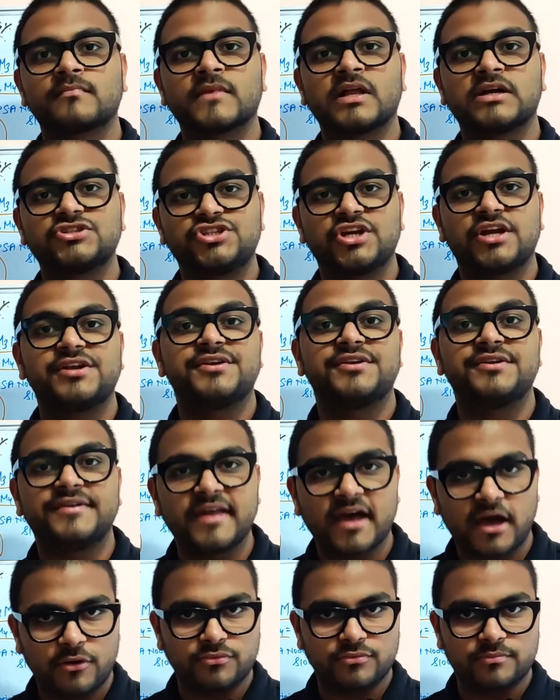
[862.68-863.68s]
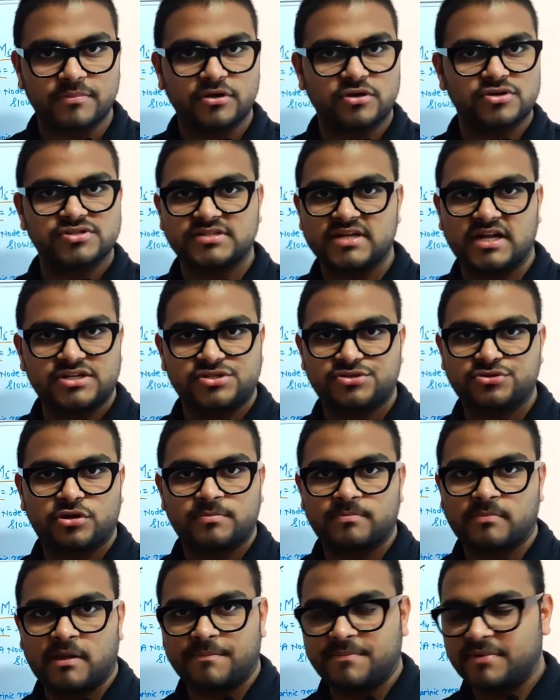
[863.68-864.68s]
shut down, because that's
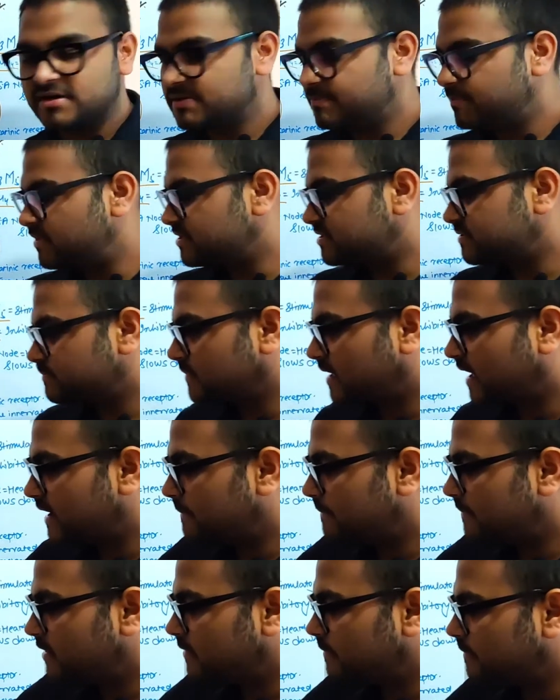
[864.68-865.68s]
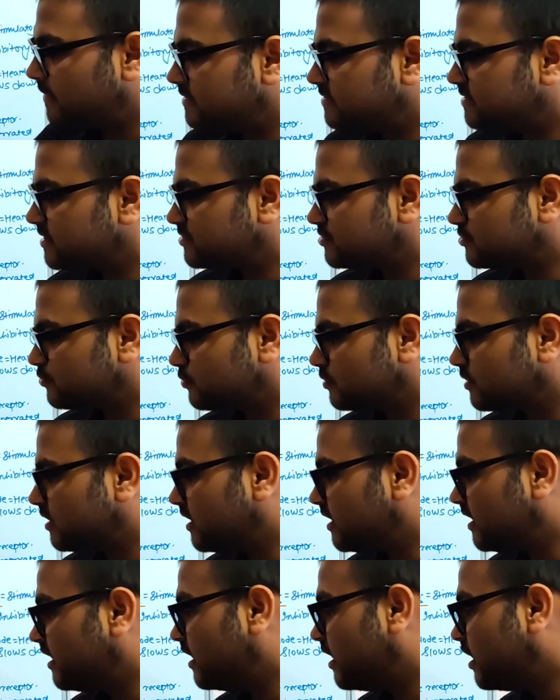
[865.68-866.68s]
not my purpose. My purpose is
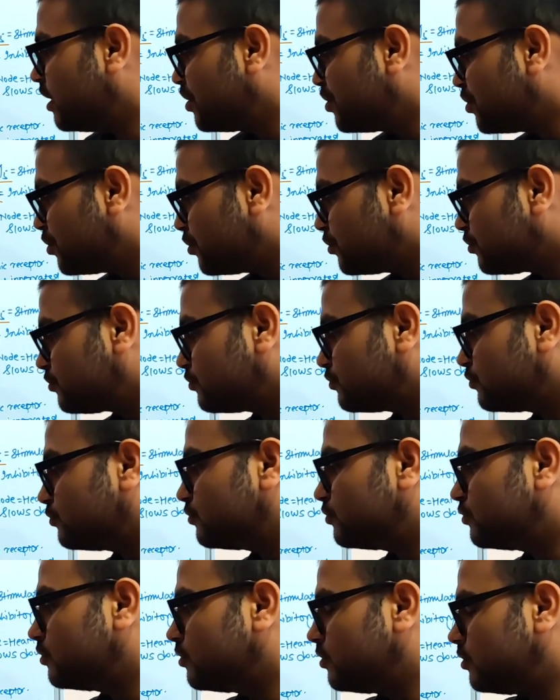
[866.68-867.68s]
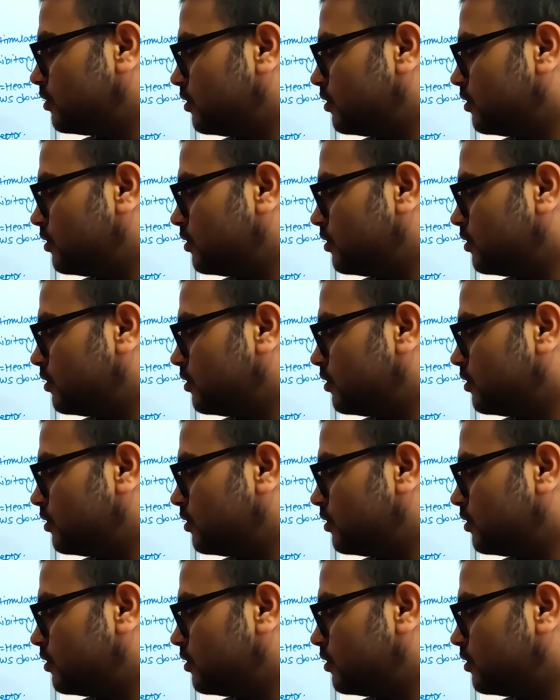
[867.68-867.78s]
only to